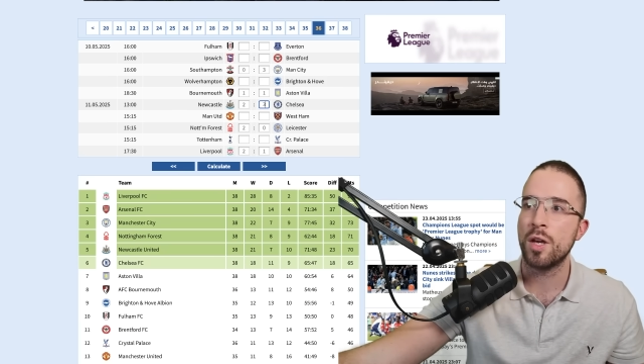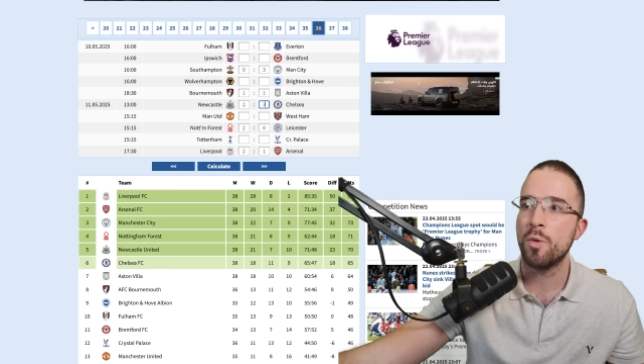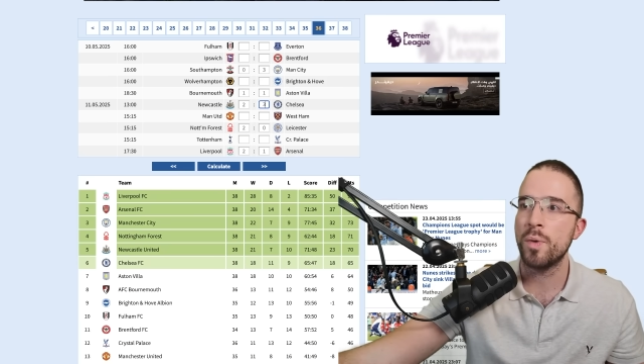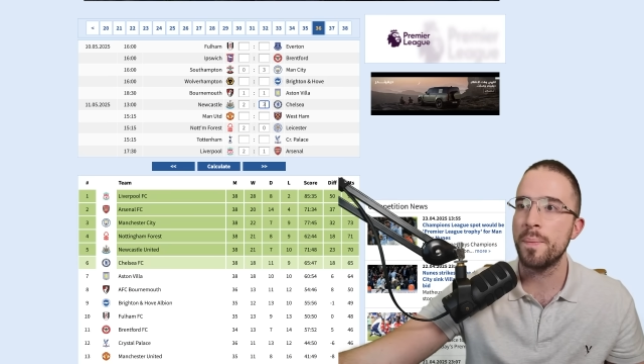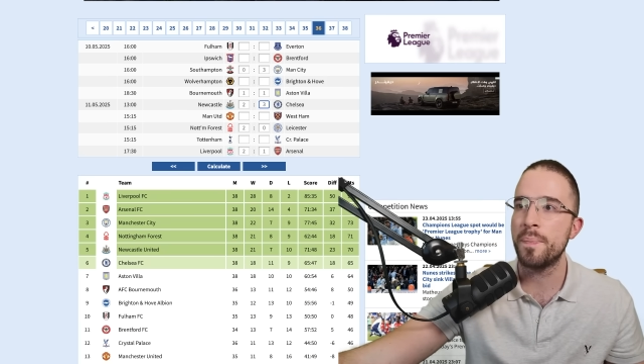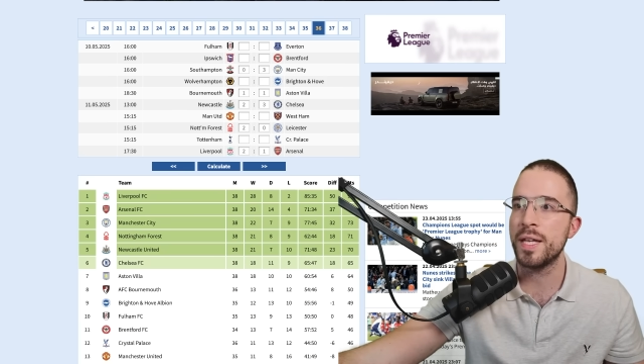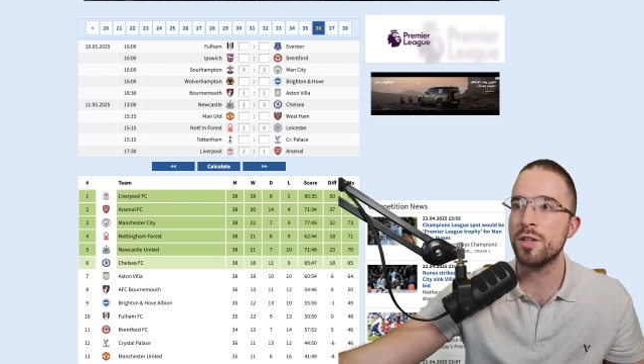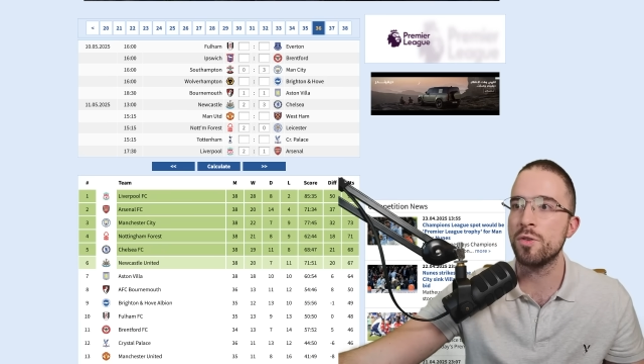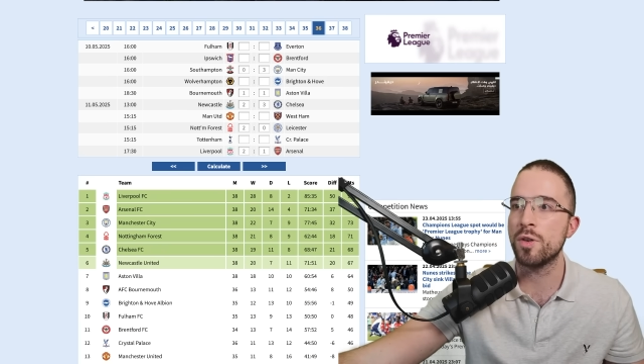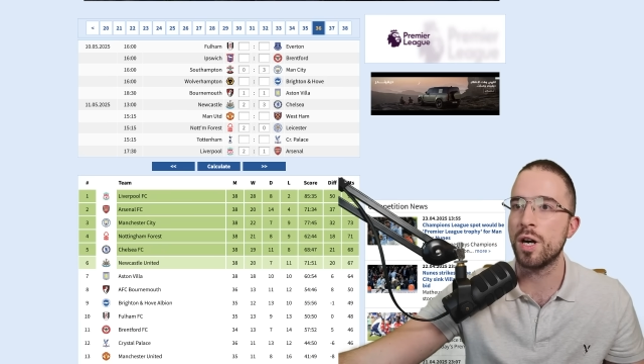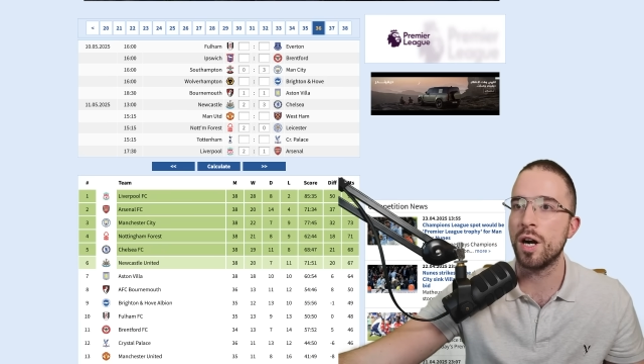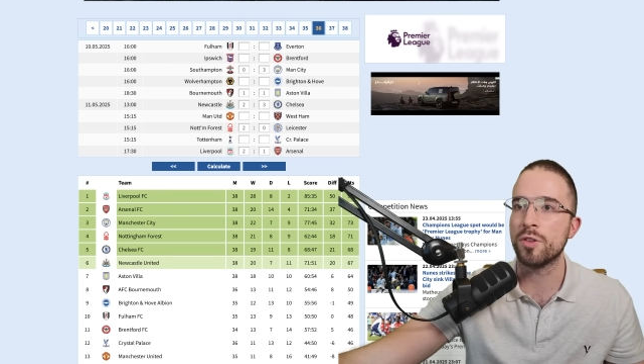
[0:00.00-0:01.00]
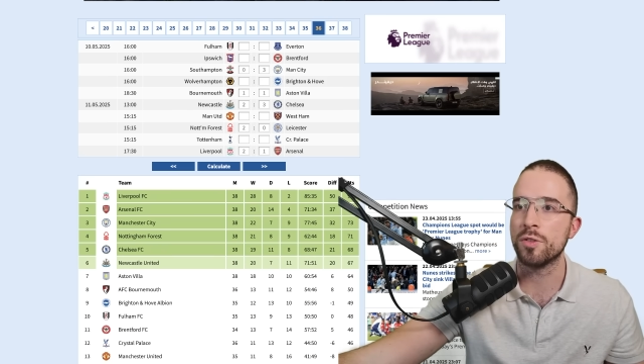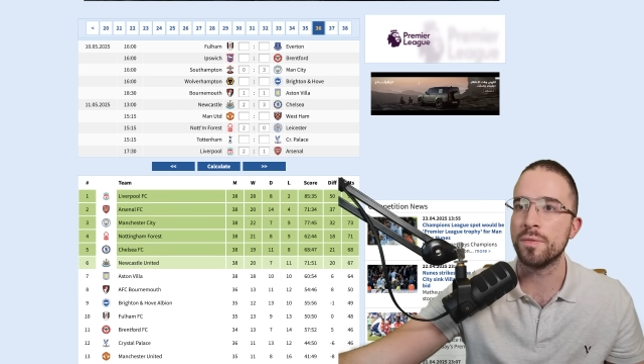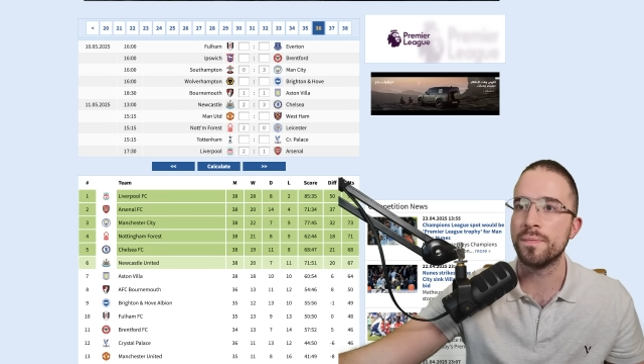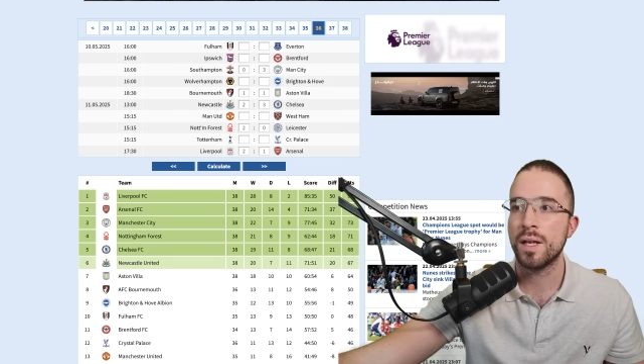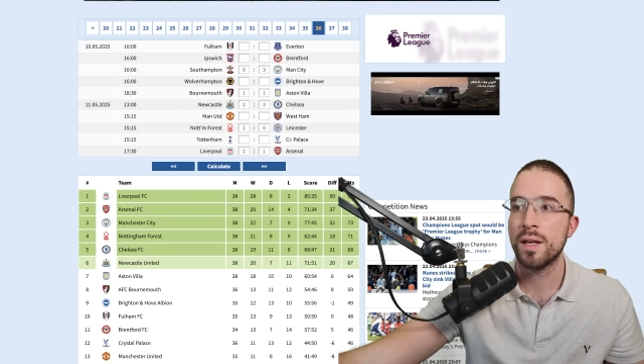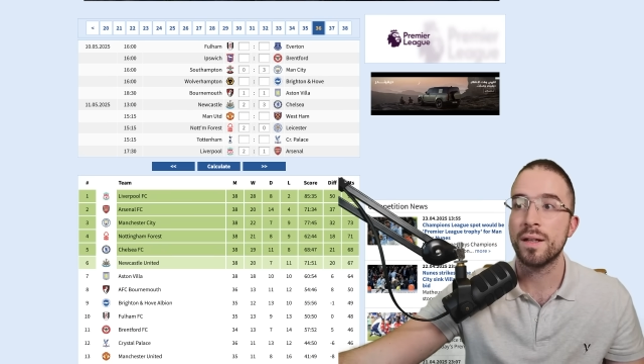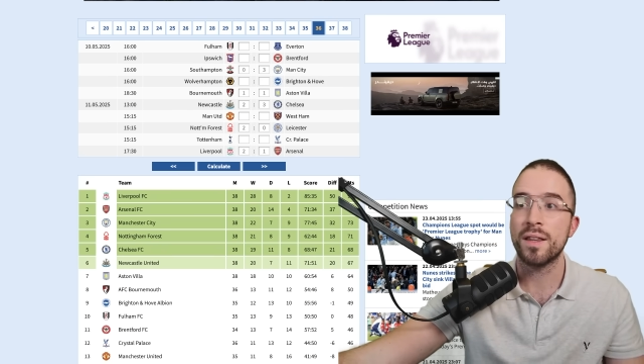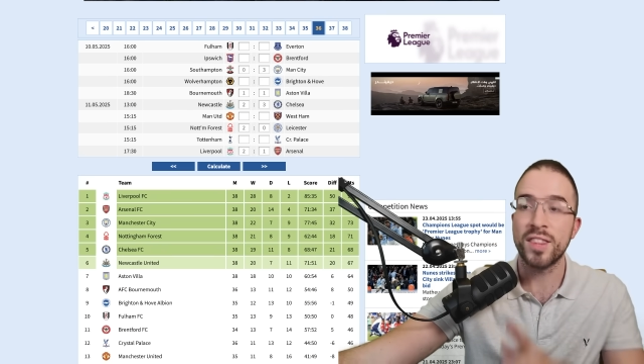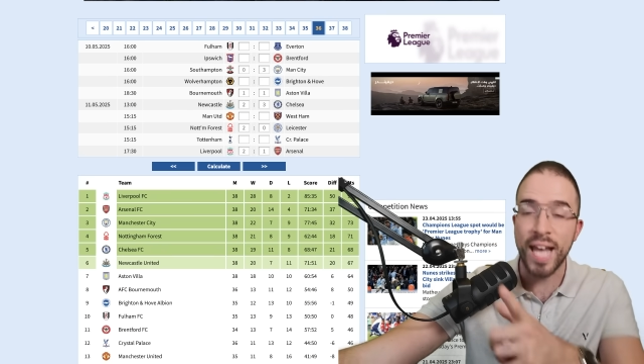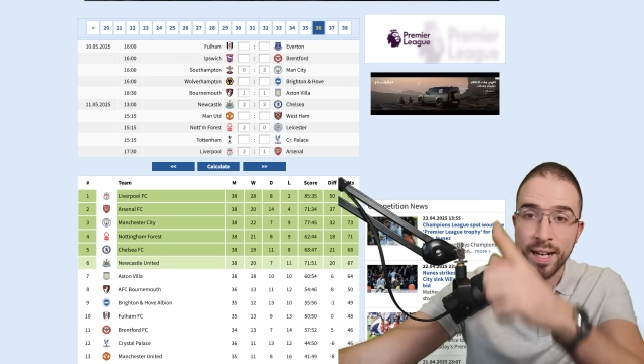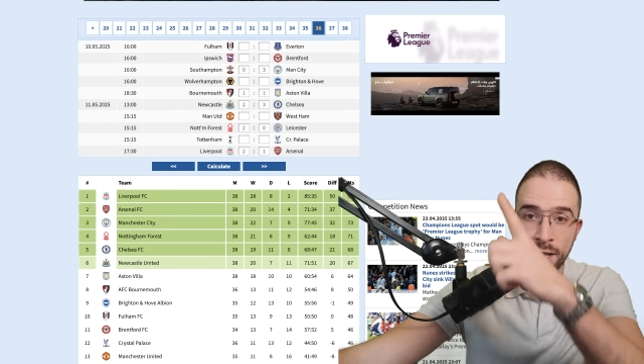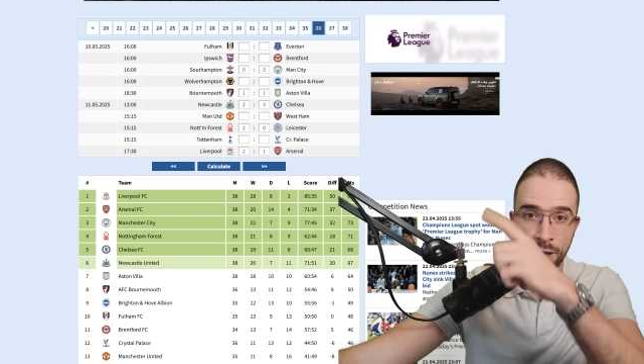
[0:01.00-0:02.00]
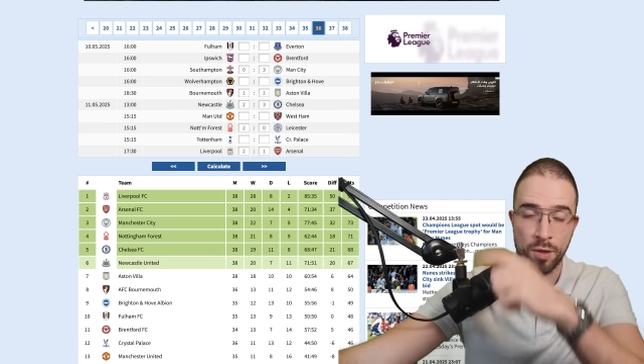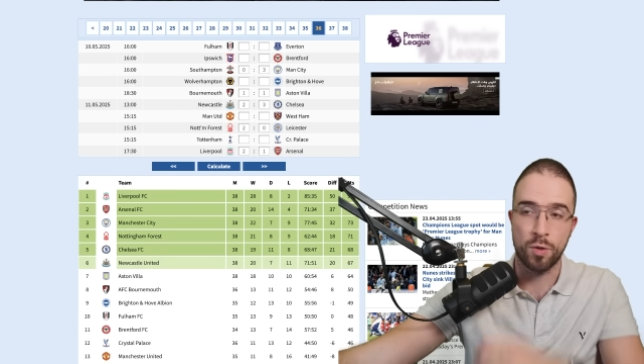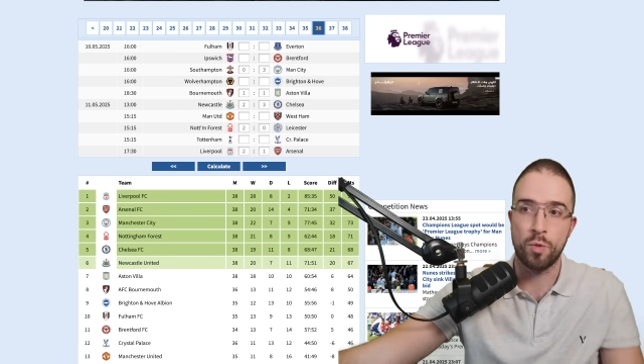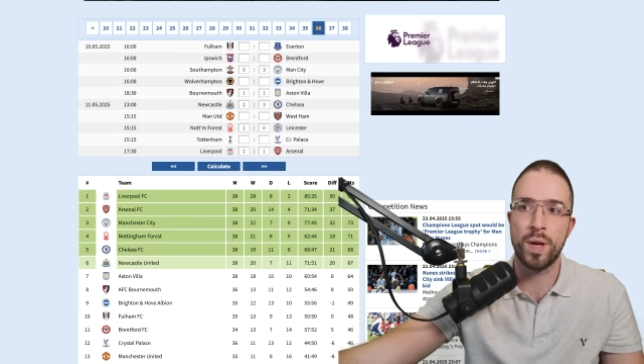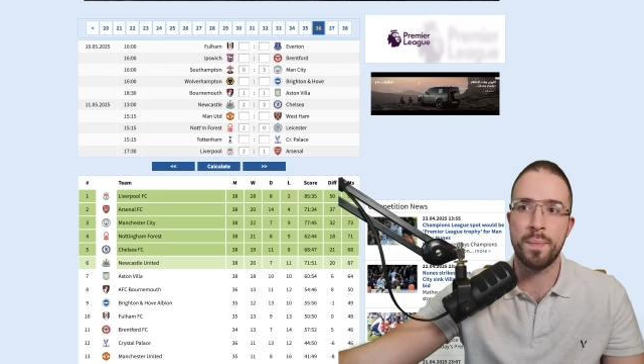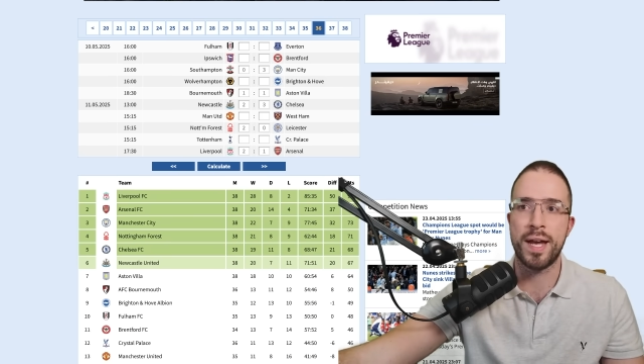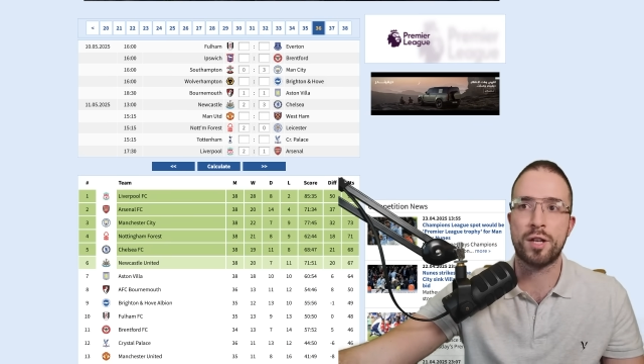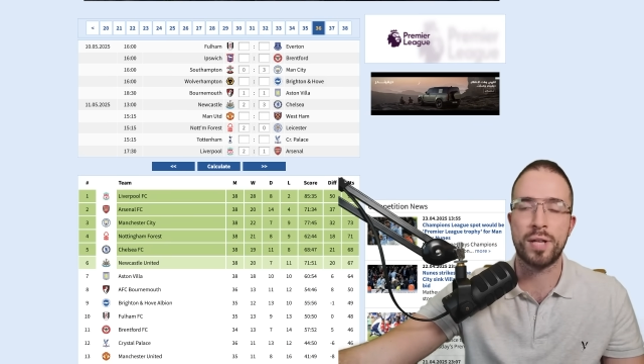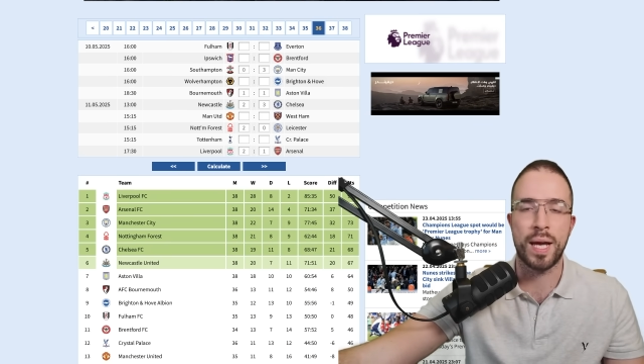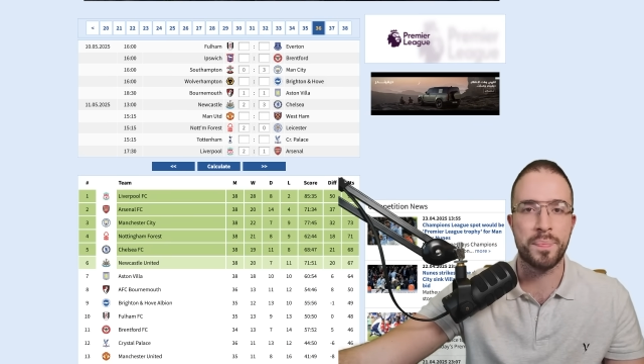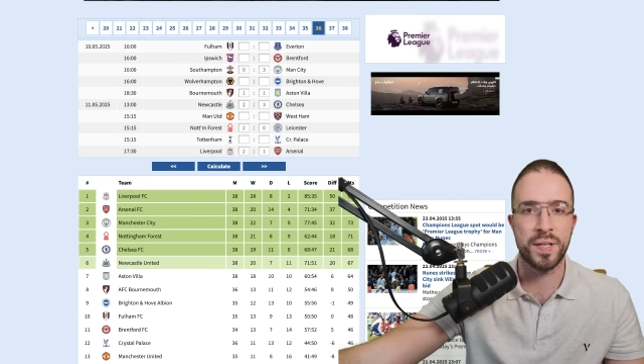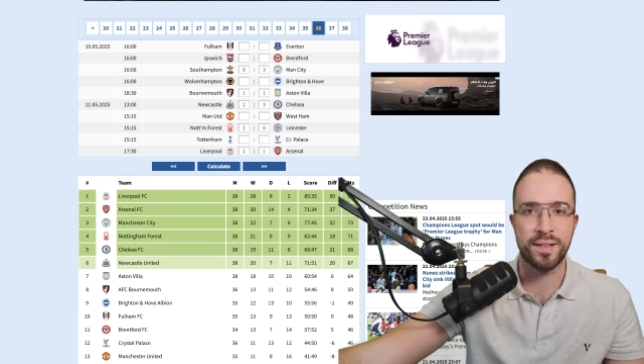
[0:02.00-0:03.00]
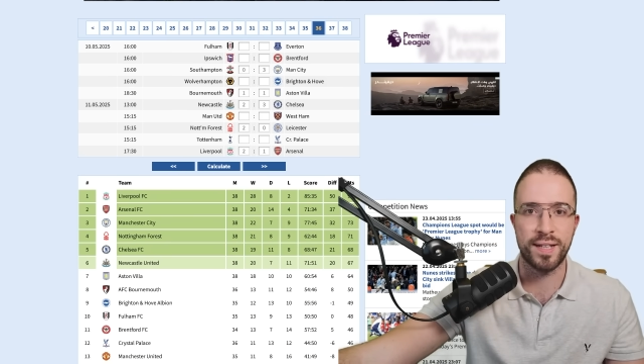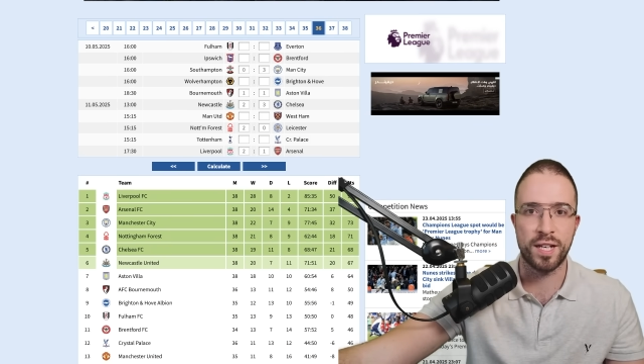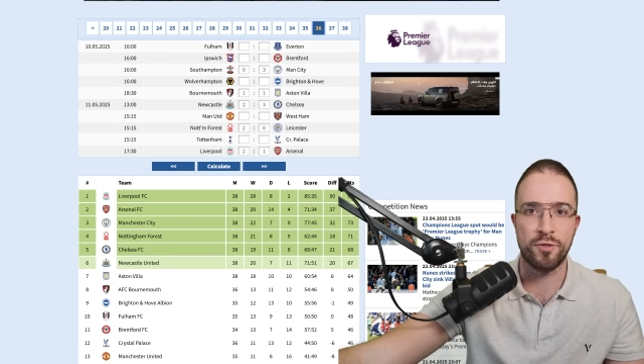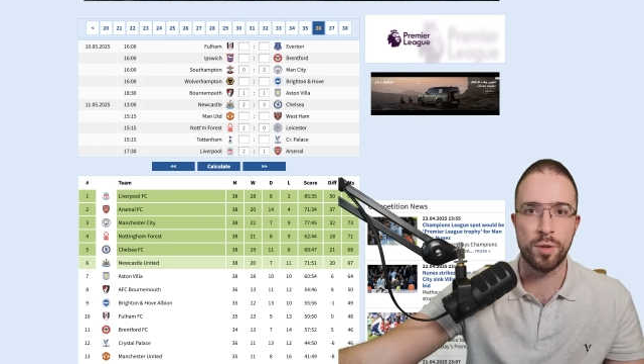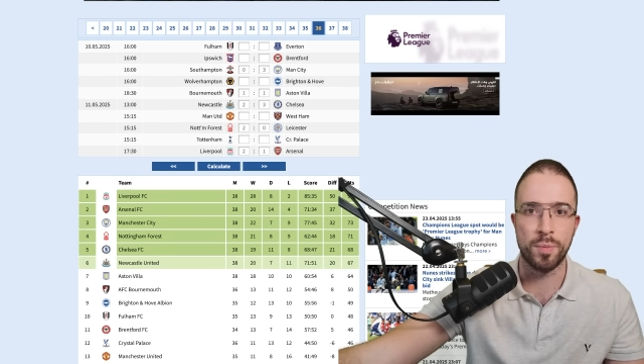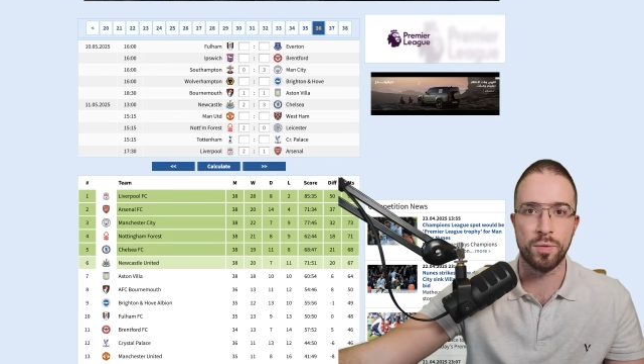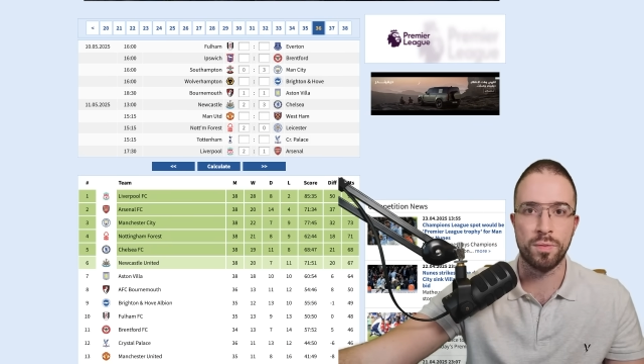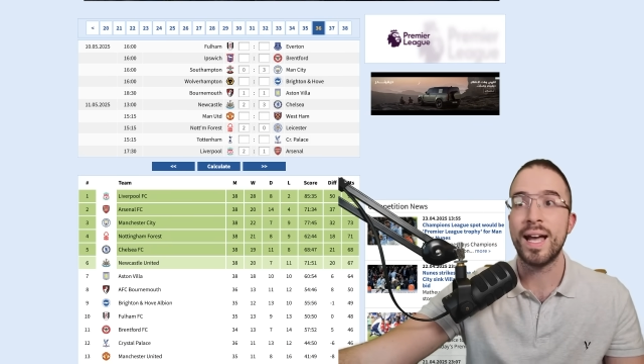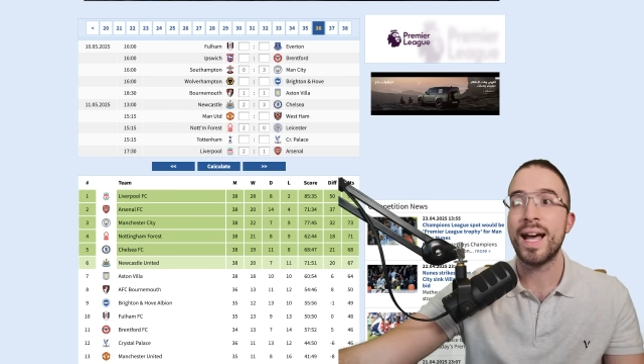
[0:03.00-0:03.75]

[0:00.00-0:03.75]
We beat Newcastle. Then we make Champions League football.